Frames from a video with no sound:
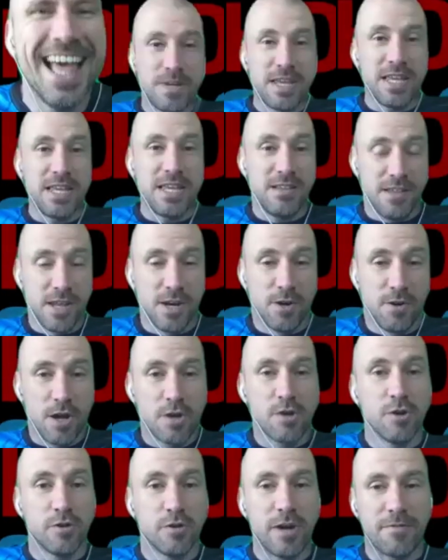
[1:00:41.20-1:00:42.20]
be you know a
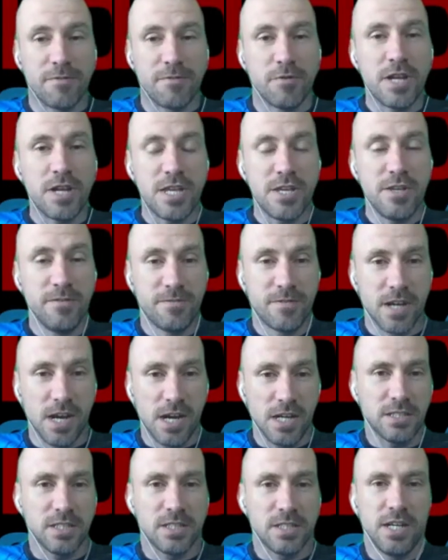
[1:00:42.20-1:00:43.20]
good referee, you've
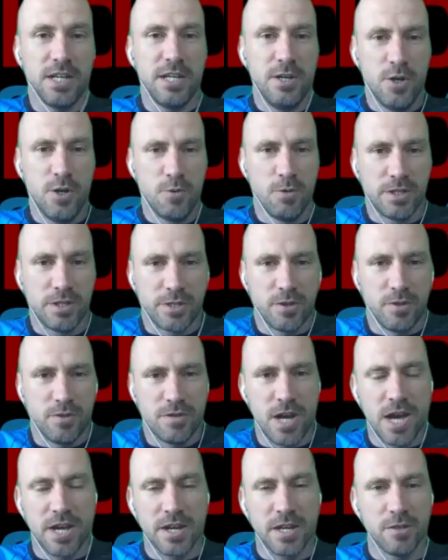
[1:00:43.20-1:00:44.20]
got to kind of know what's
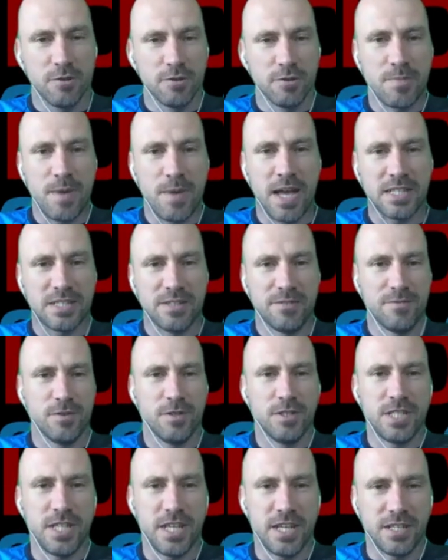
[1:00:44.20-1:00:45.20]
going on on those mats in
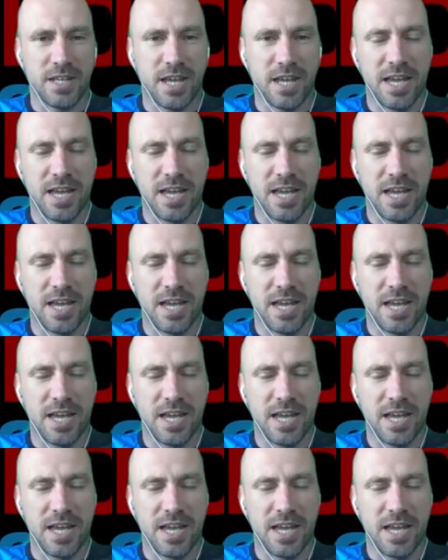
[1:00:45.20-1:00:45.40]
front of you,